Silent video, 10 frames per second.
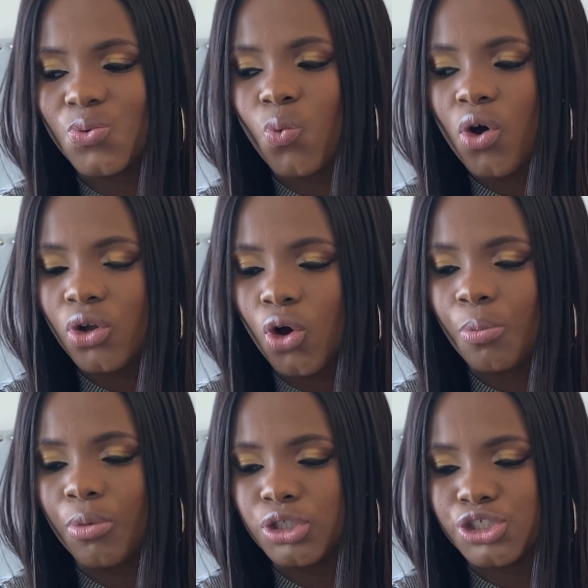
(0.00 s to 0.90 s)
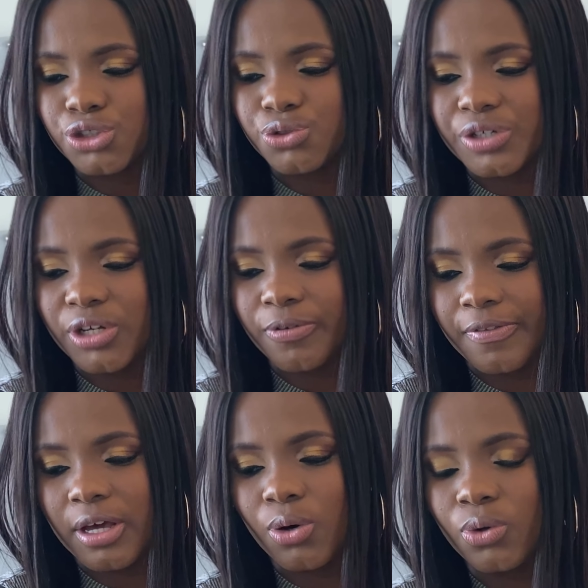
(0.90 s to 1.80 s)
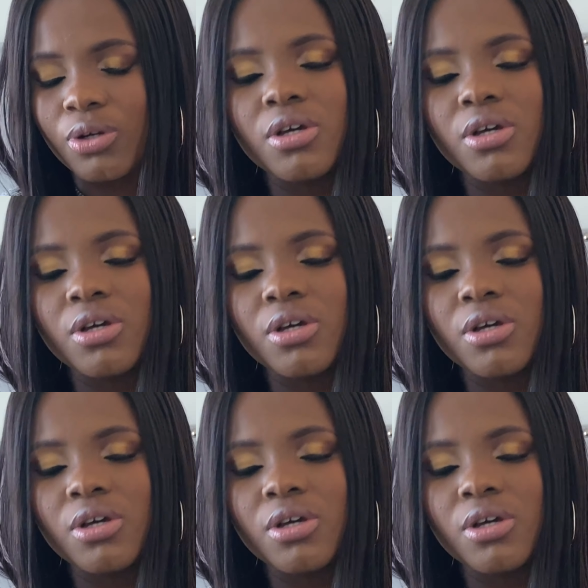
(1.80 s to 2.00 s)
one or more children of their own.